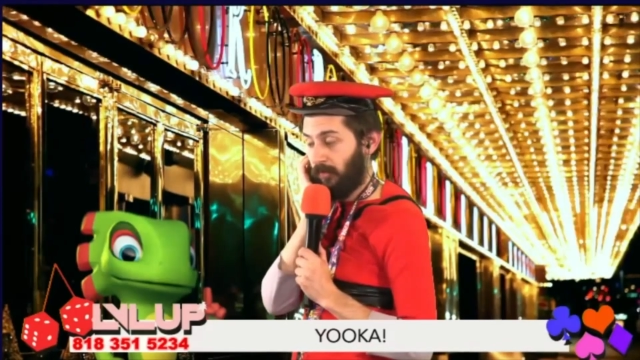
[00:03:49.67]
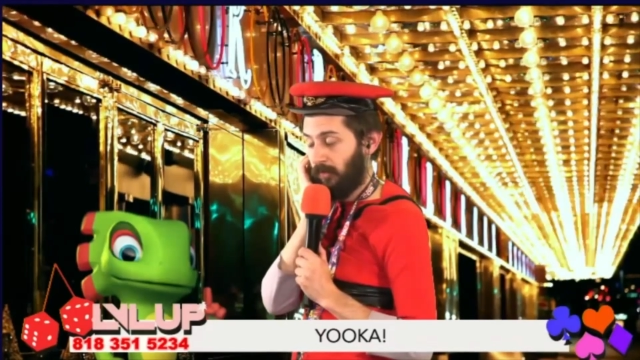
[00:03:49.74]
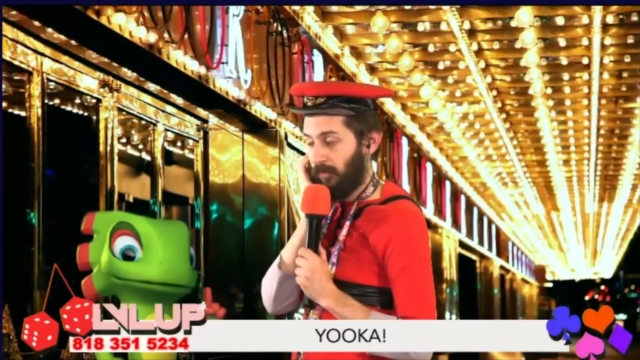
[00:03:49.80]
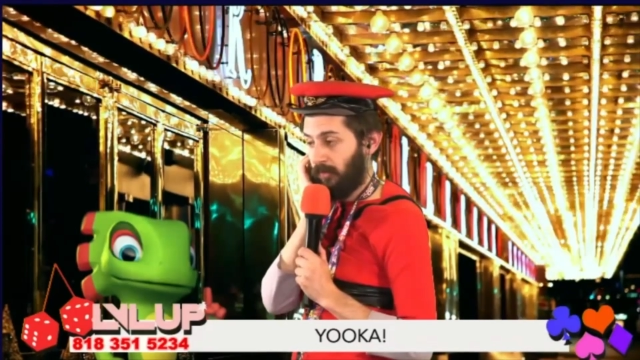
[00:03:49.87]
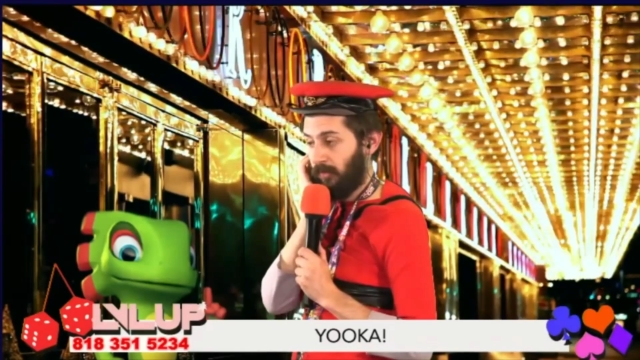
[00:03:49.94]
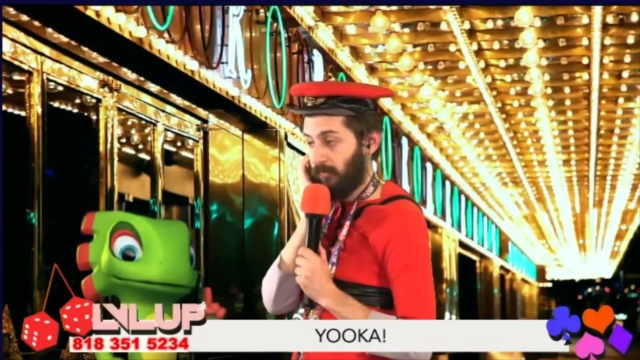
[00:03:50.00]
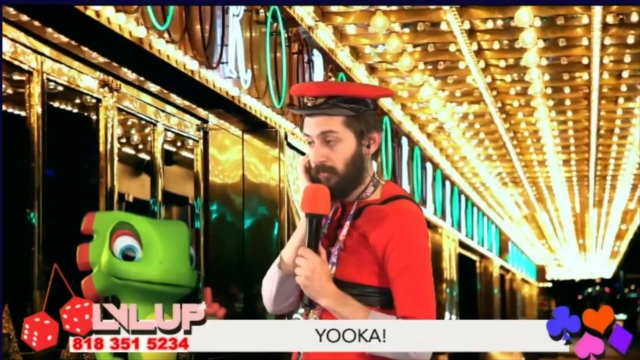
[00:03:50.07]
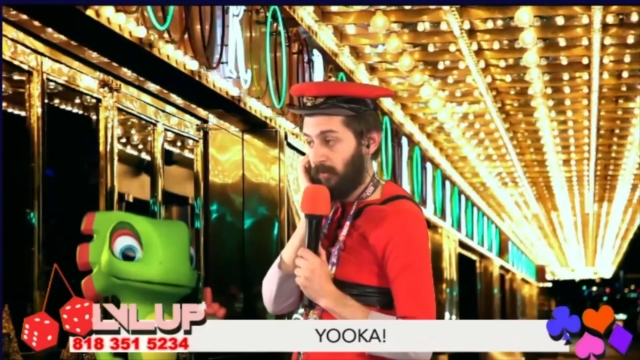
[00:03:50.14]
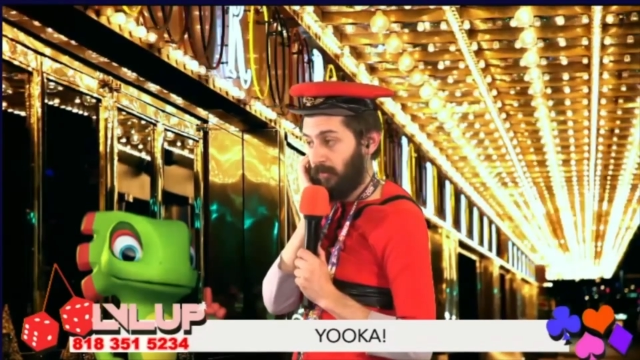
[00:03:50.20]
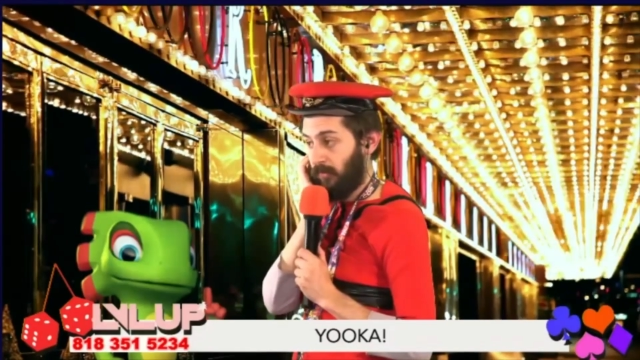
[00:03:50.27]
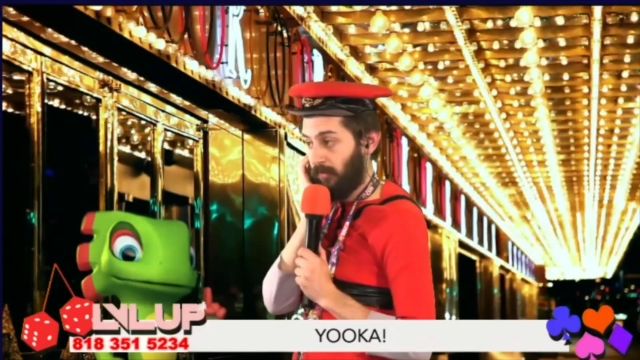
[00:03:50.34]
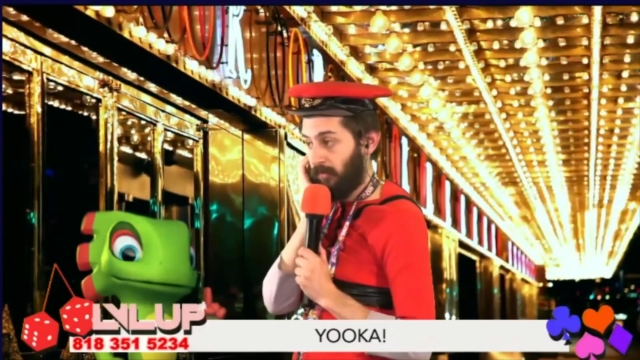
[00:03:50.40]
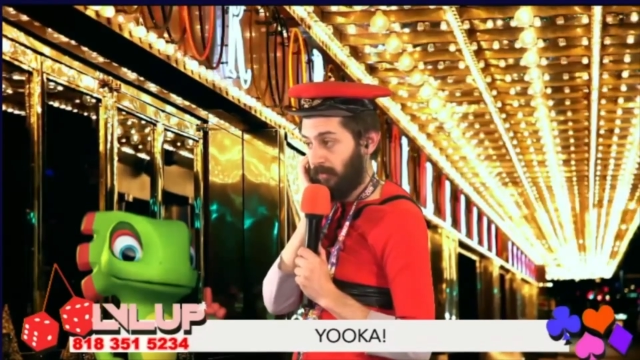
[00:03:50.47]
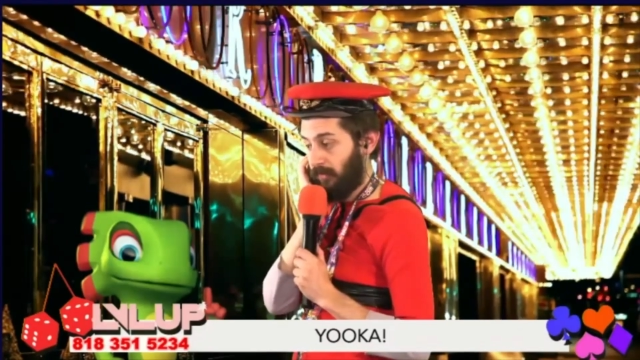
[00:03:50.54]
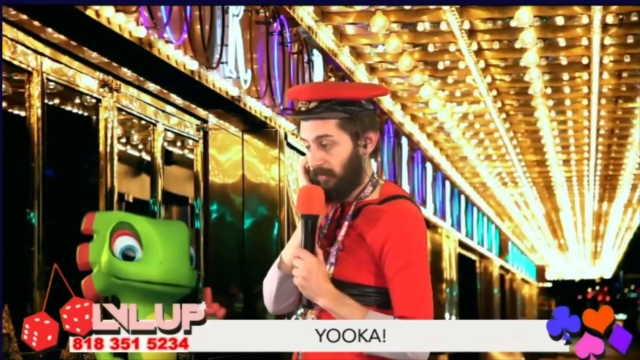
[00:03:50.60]
Tar?
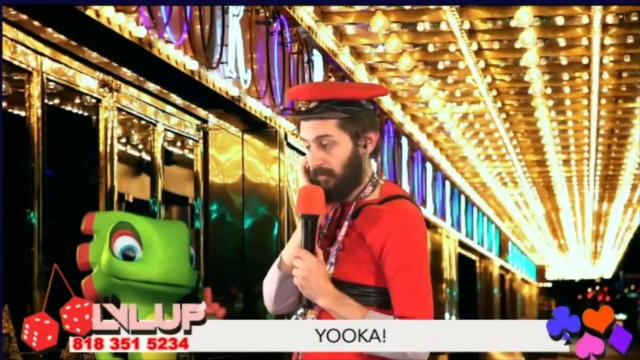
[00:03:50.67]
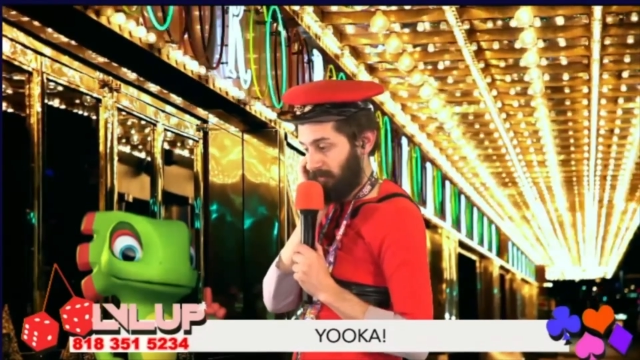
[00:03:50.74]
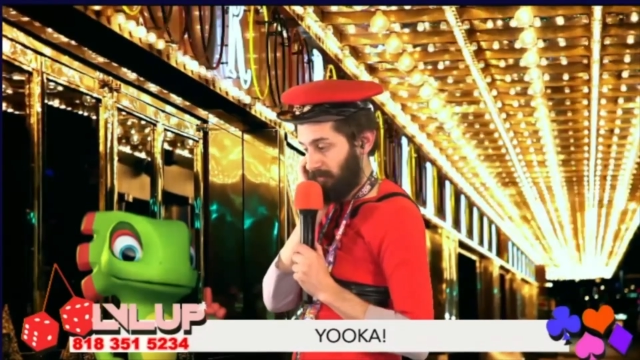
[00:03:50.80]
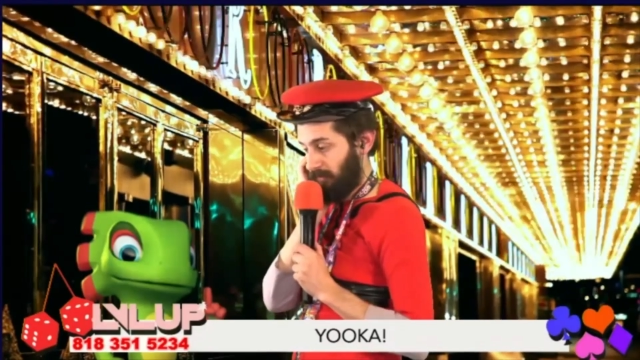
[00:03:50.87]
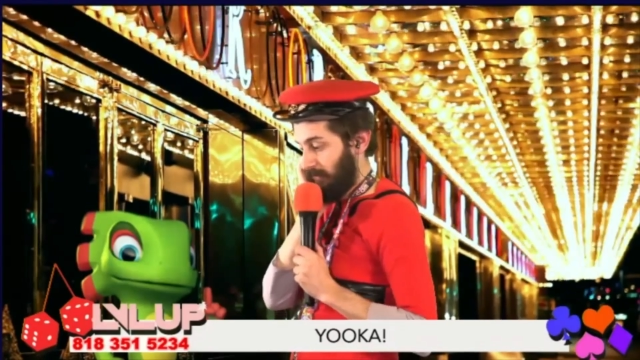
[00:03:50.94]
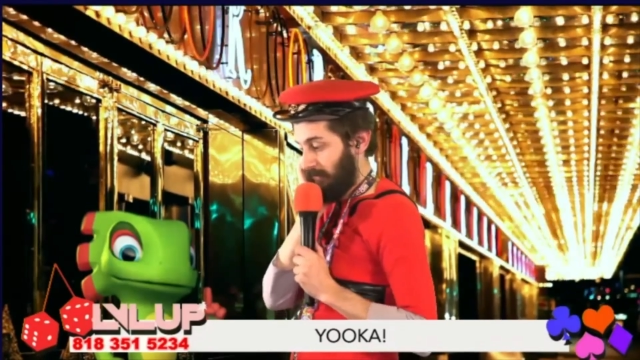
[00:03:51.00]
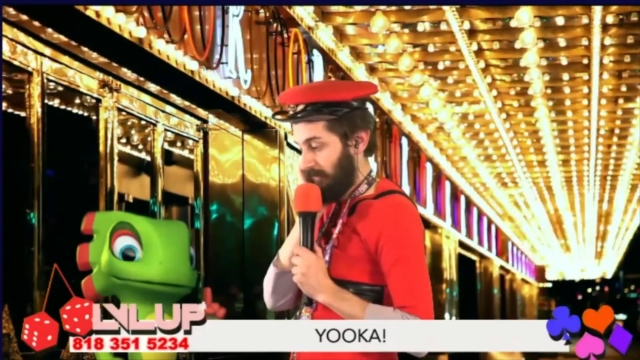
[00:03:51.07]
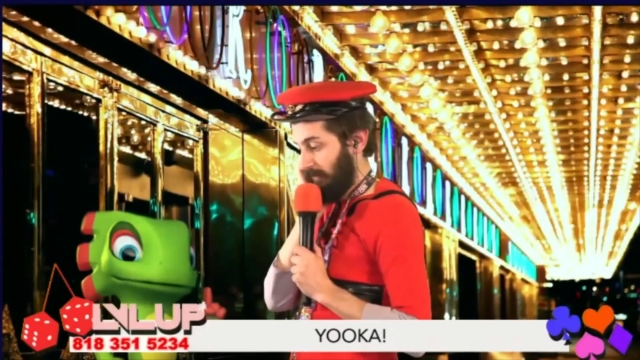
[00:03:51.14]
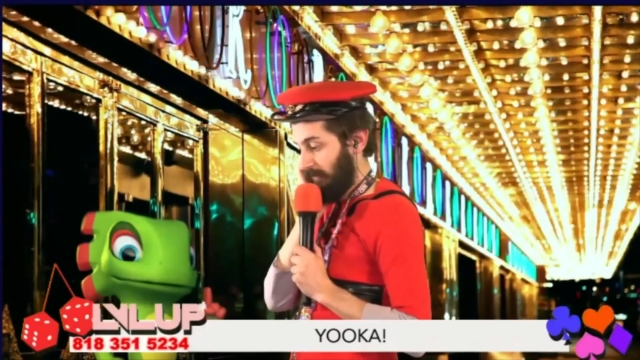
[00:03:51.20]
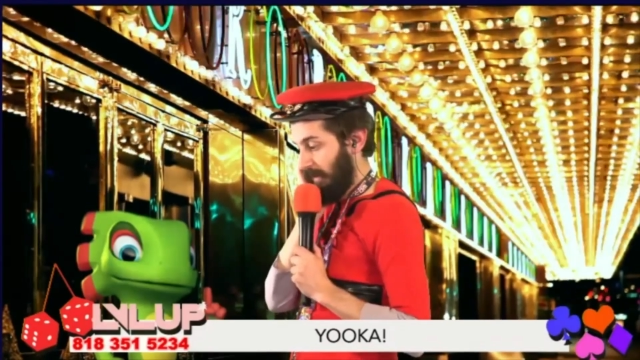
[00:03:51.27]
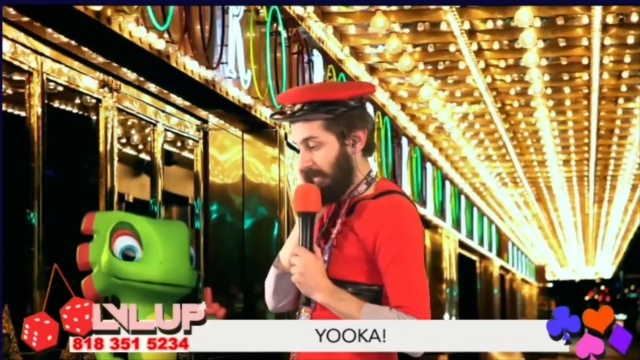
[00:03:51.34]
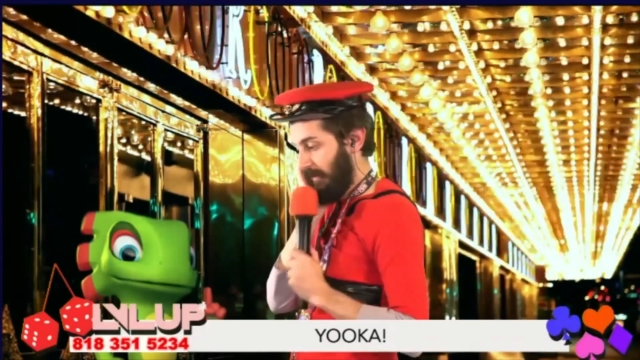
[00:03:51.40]
Would you do that?